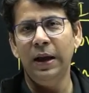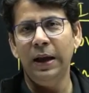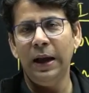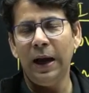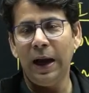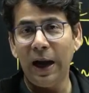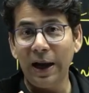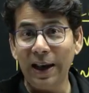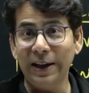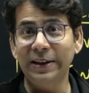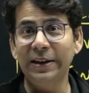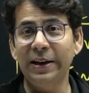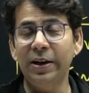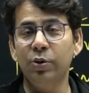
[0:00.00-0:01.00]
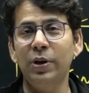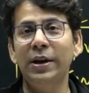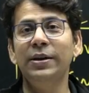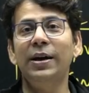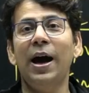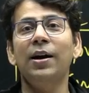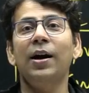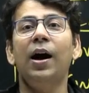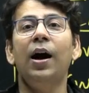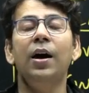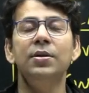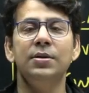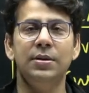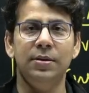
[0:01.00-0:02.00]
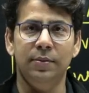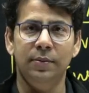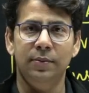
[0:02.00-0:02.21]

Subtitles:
highlight it into the entire answer,